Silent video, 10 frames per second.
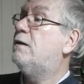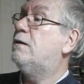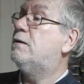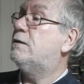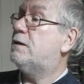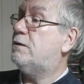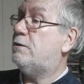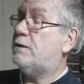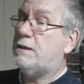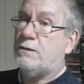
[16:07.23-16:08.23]
So I
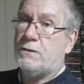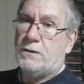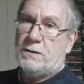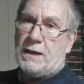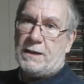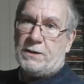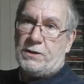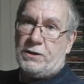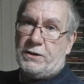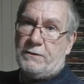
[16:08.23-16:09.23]
think this was last
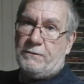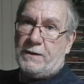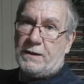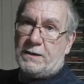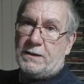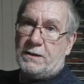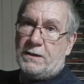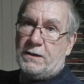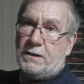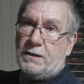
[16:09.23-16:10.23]
year, in fact,
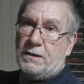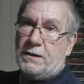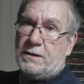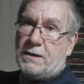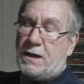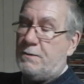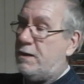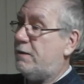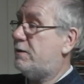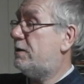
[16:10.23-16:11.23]
this came
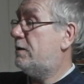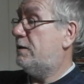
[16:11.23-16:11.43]
out.